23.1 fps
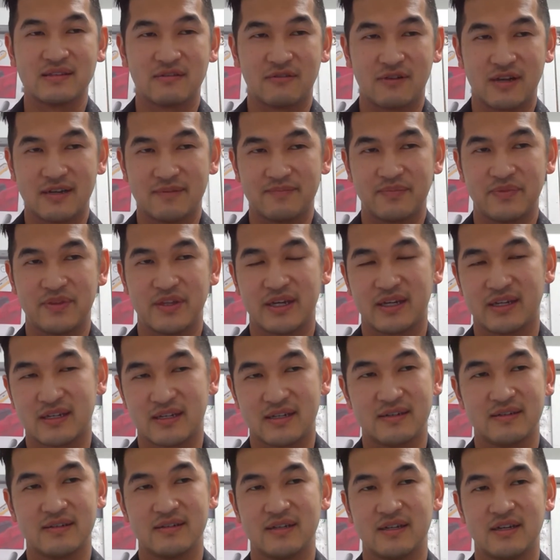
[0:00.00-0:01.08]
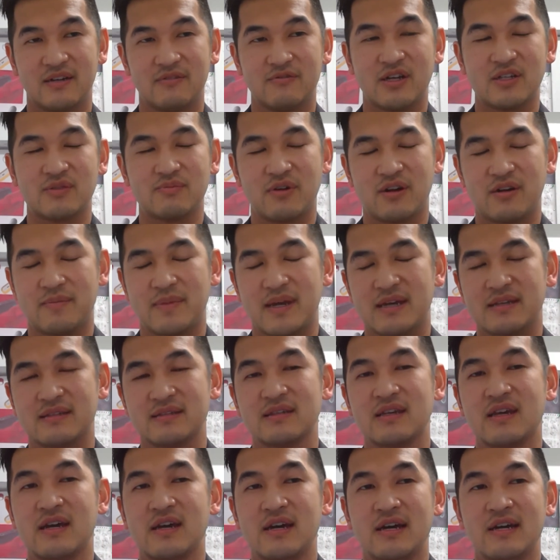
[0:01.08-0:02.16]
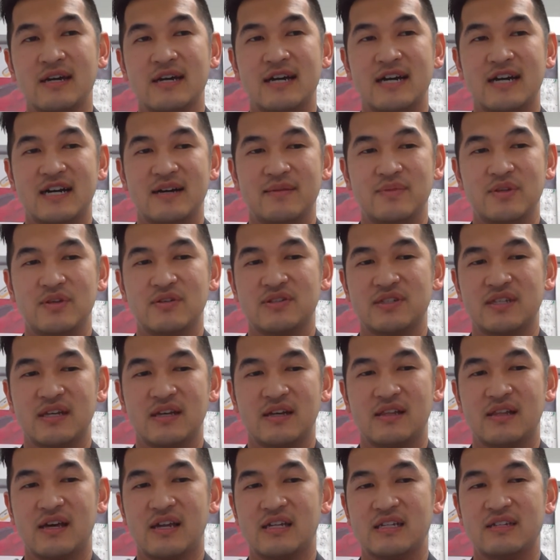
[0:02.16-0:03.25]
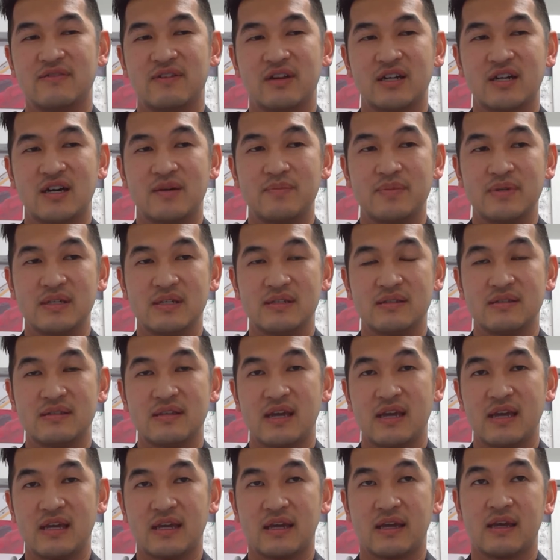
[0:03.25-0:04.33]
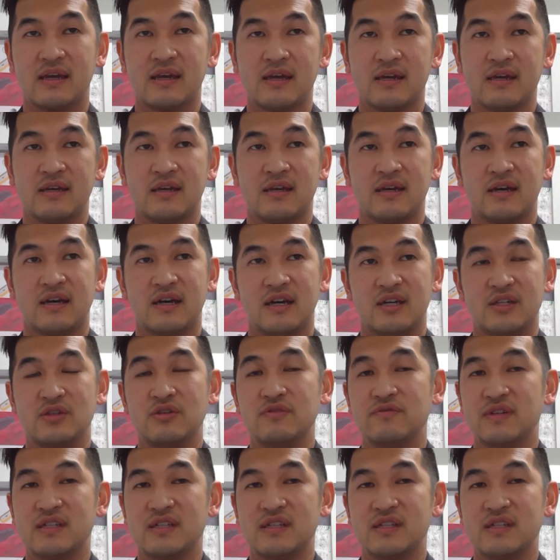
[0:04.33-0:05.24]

right? Like a, a respirator mask. Um, you're seeing a lot of different companies take uh, UV